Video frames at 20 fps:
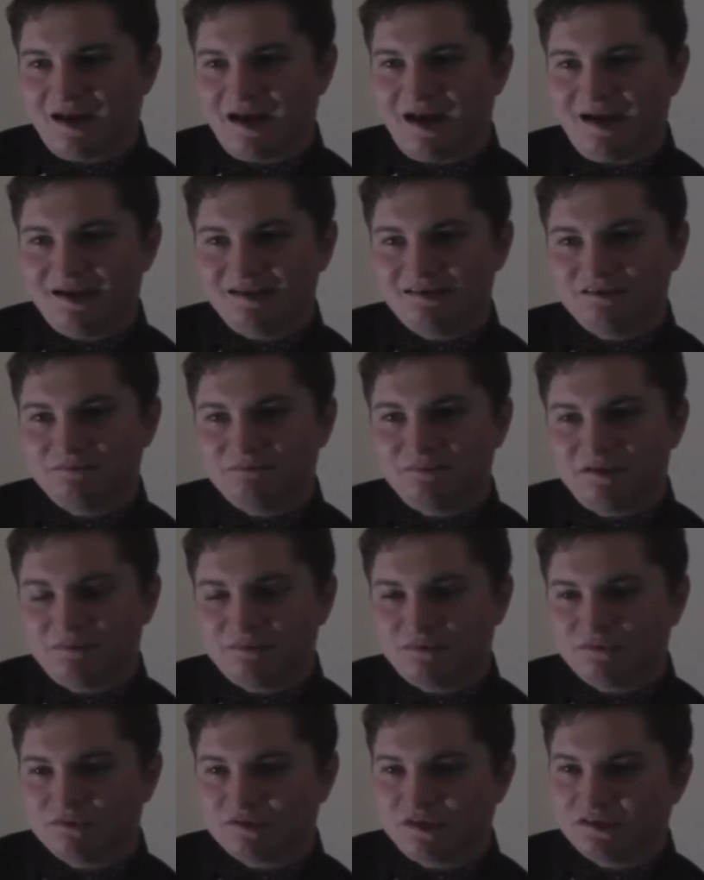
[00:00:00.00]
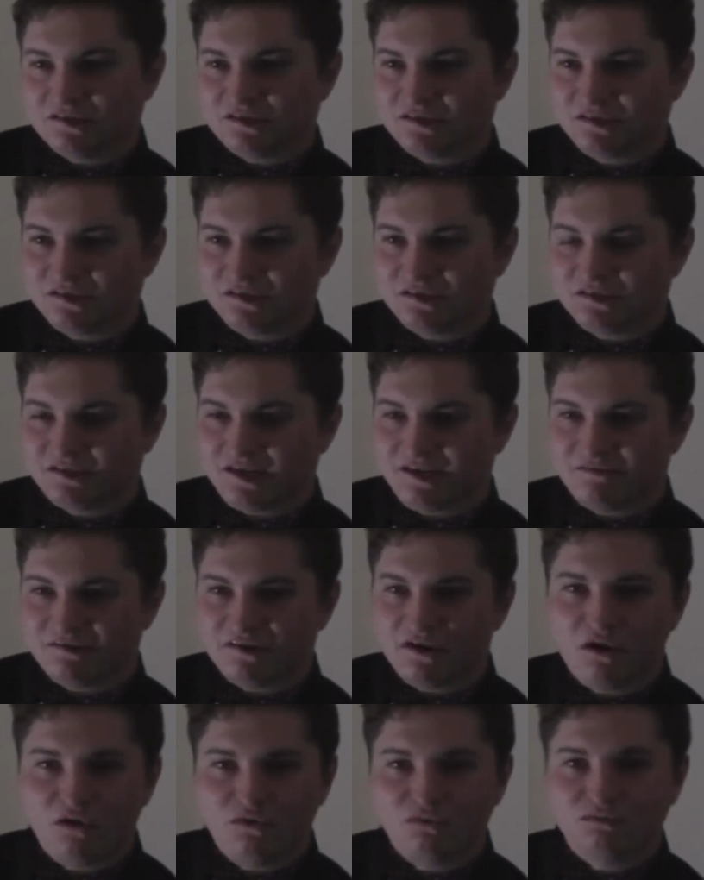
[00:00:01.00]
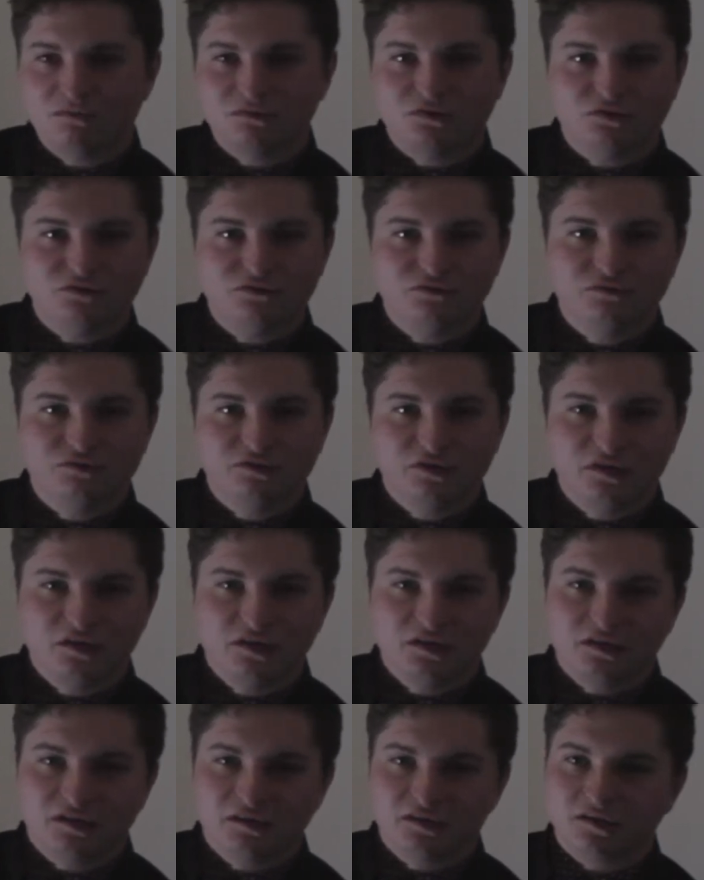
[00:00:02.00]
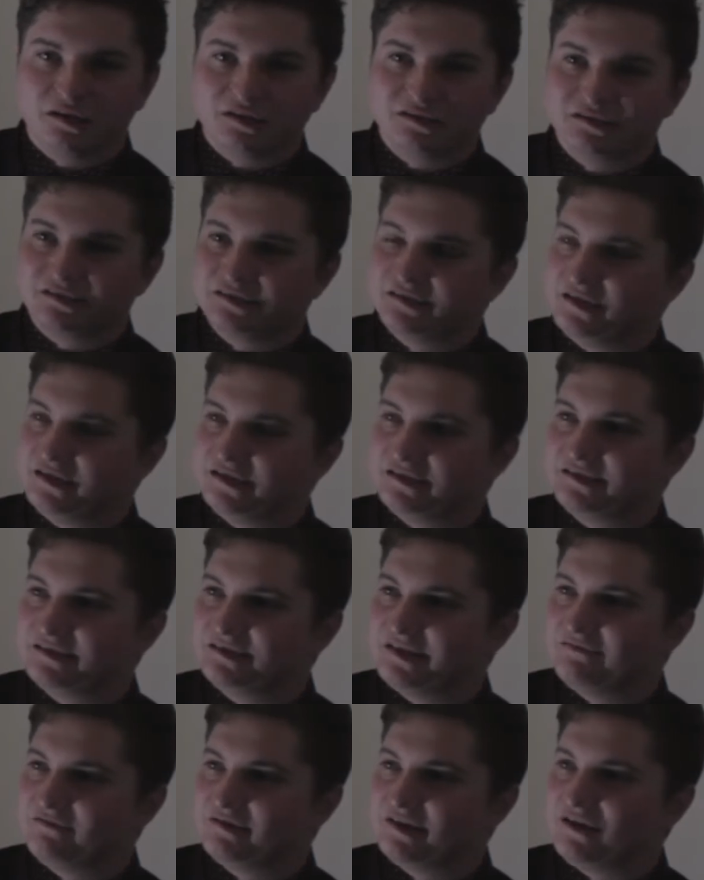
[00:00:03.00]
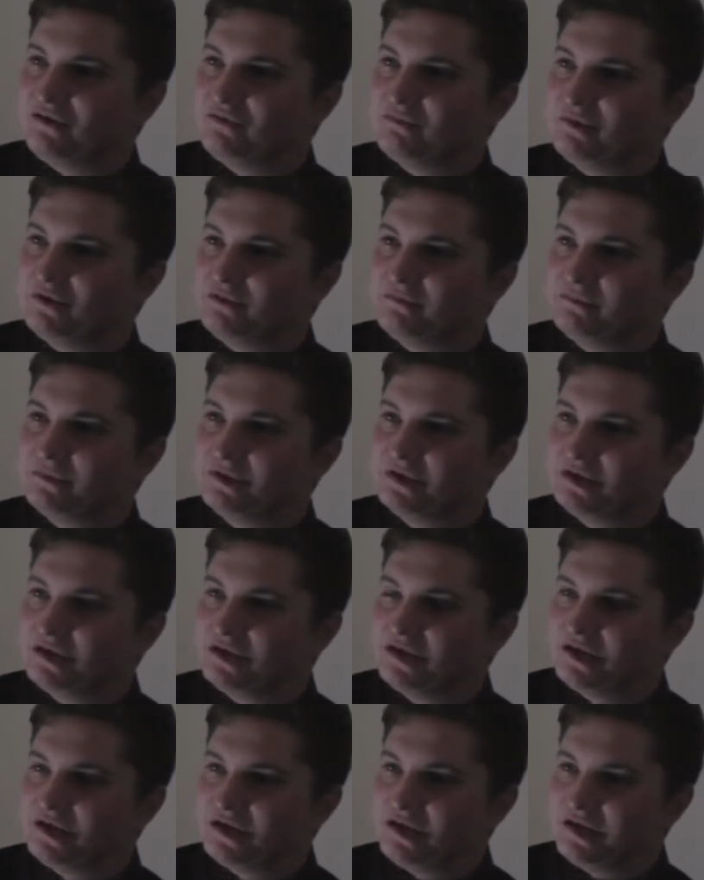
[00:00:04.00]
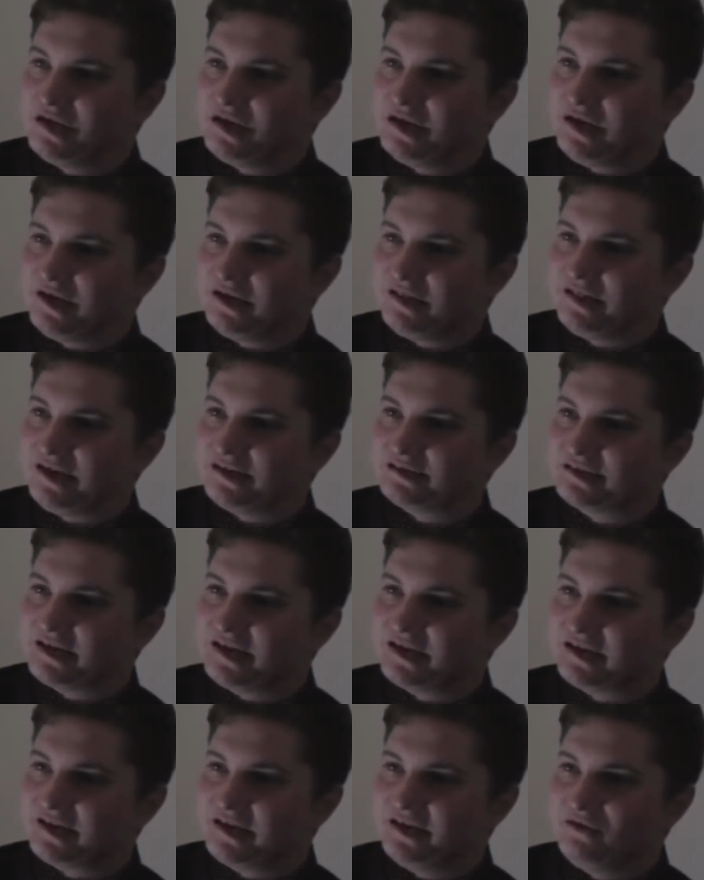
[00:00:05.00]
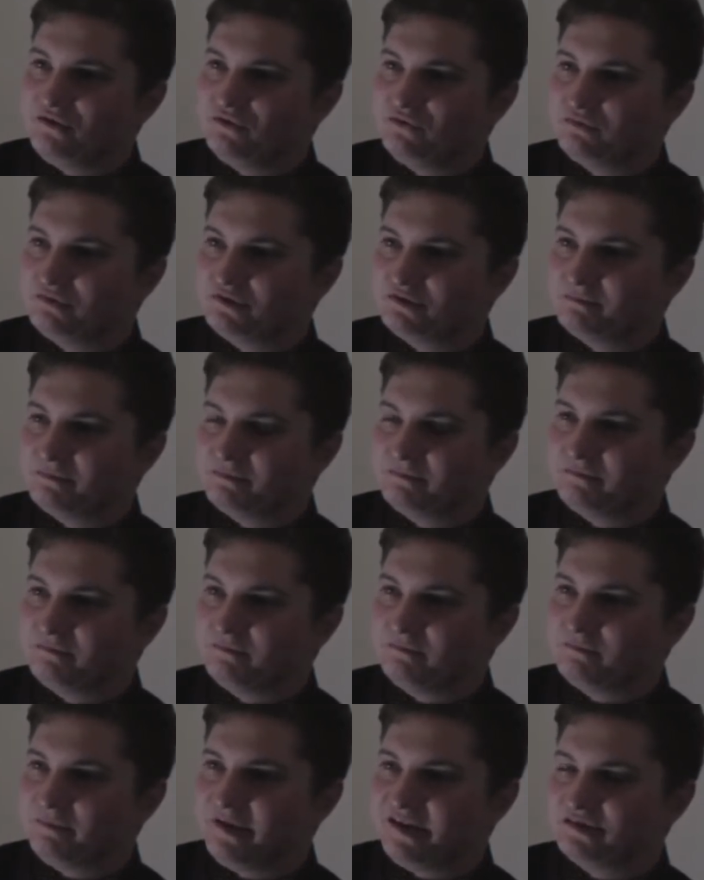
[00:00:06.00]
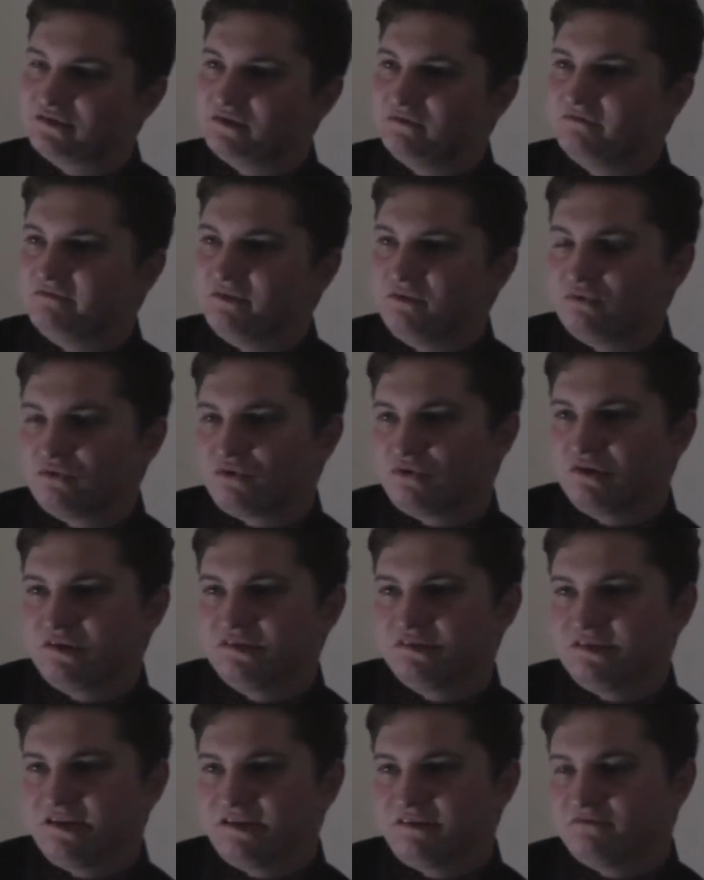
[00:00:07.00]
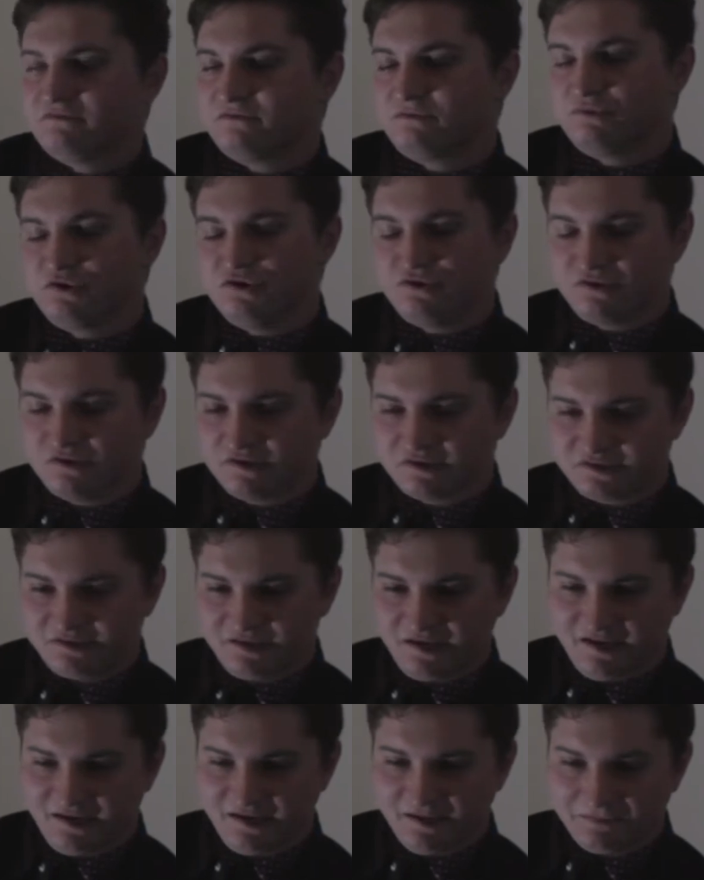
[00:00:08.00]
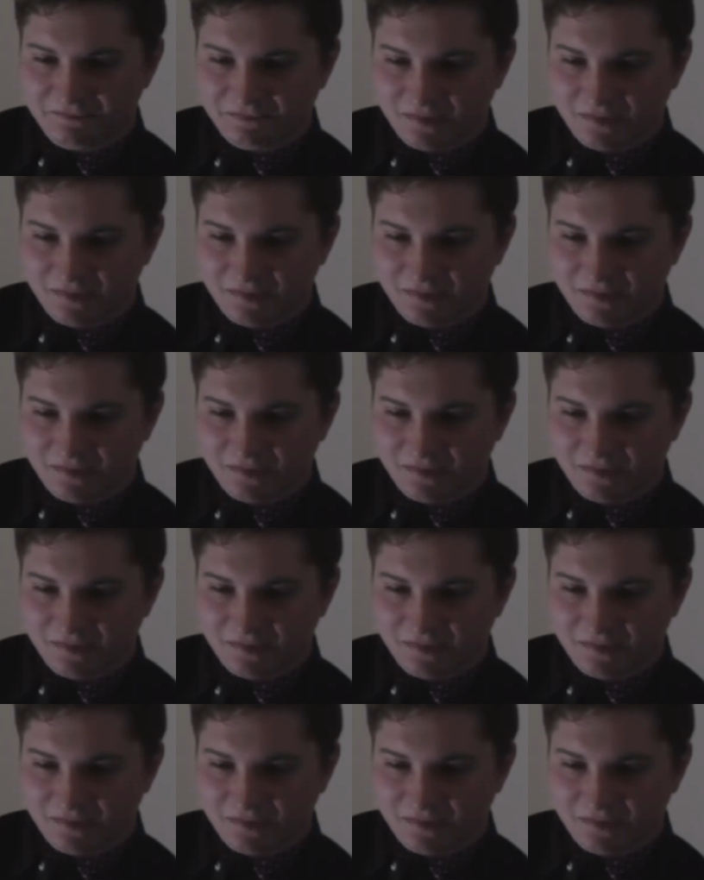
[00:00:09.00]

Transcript: and people such as David Holmes, whose 1997 album Let's Get Killed was based on field recordings taken from New York City.